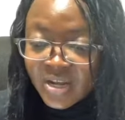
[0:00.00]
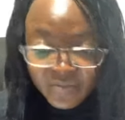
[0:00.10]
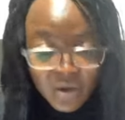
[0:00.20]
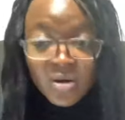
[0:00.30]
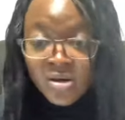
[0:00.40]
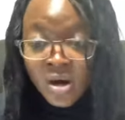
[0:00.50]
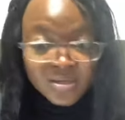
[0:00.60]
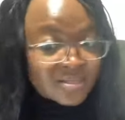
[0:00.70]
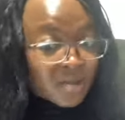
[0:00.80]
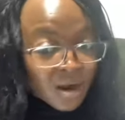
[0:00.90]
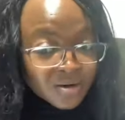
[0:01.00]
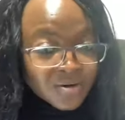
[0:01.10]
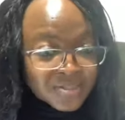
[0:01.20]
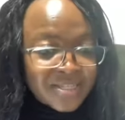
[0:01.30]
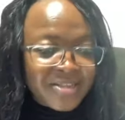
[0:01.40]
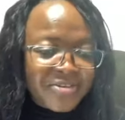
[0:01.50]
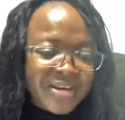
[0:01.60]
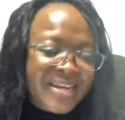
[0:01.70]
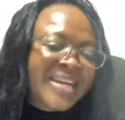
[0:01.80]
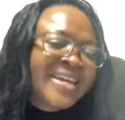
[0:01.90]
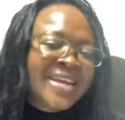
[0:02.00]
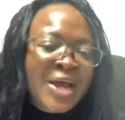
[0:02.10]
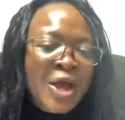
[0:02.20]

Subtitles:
If you're not, start considering it,